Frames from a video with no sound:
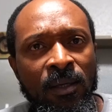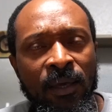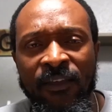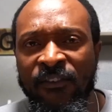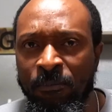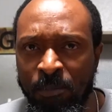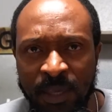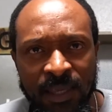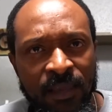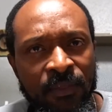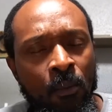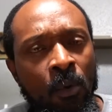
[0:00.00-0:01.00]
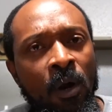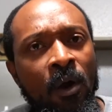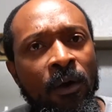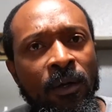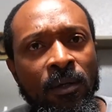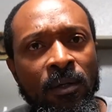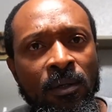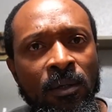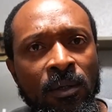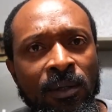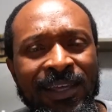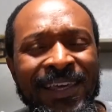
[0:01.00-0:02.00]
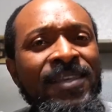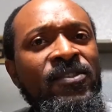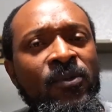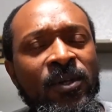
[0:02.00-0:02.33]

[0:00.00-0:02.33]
is speaking the word into